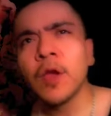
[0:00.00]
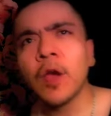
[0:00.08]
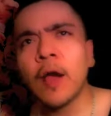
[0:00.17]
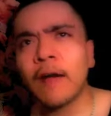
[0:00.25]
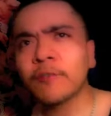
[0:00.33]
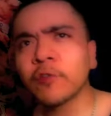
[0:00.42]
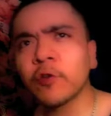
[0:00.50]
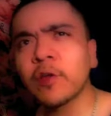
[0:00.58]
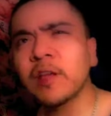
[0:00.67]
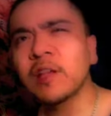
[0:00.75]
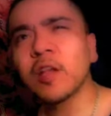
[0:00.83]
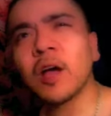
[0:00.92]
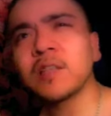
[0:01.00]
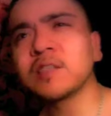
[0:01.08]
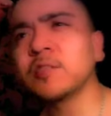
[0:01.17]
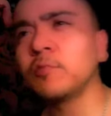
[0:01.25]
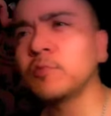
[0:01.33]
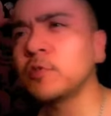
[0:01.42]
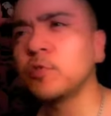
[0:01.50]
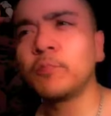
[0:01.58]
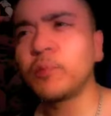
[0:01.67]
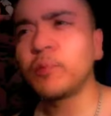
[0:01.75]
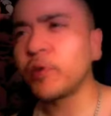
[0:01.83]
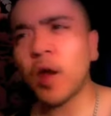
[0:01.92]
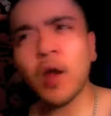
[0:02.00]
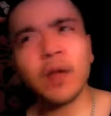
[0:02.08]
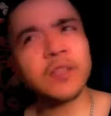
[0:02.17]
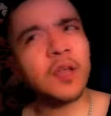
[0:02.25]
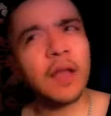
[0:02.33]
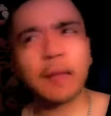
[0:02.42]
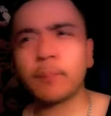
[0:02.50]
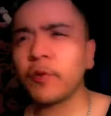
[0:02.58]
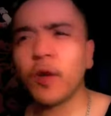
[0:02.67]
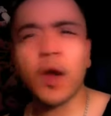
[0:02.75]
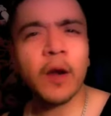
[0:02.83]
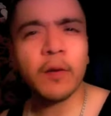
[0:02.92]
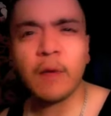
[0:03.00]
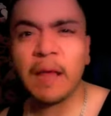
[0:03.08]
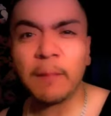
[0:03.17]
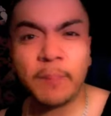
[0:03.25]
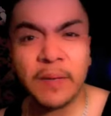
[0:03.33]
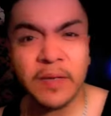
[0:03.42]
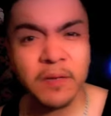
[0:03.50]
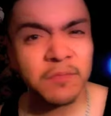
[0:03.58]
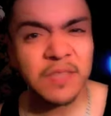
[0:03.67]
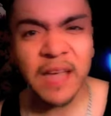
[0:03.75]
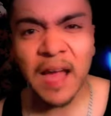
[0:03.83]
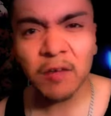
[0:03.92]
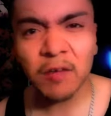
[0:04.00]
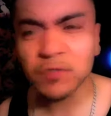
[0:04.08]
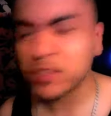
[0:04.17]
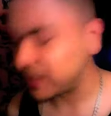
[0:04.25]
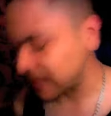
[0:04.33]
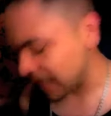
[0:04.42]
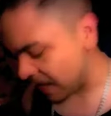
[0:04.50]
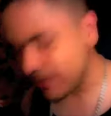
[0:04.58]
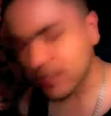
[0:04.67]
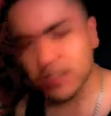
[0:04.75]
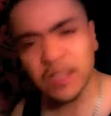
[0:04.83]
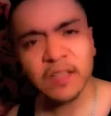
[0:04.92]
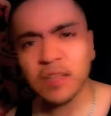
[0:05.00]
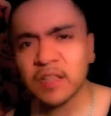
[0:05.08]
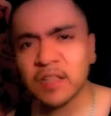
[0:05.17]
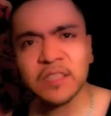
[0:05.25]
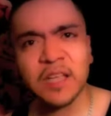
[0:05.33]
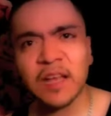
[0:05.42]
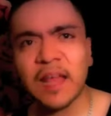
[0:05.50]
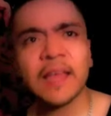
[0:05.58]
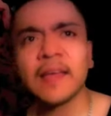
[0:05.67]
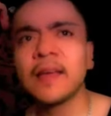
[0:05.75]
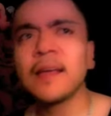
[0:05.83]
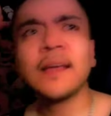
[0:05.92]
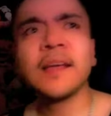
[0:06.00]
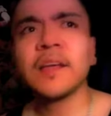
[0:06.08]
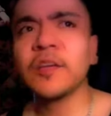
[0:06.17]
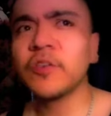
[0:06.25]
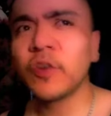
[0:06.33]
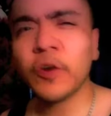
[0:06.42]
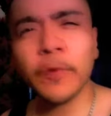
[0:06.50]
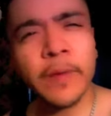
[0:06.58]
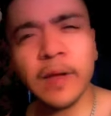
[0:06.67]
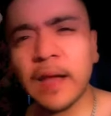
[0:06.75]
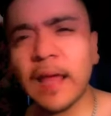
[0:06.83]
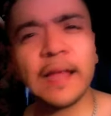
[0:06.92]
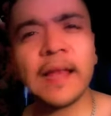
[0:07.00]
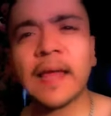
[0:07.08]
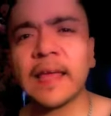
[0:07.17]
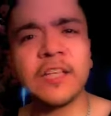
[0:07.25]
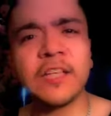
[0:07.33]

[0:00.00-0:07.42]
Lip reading: After he lost to Bernard, it's not like Bernard beat him down savagely. It's not like, you know what I mean, like he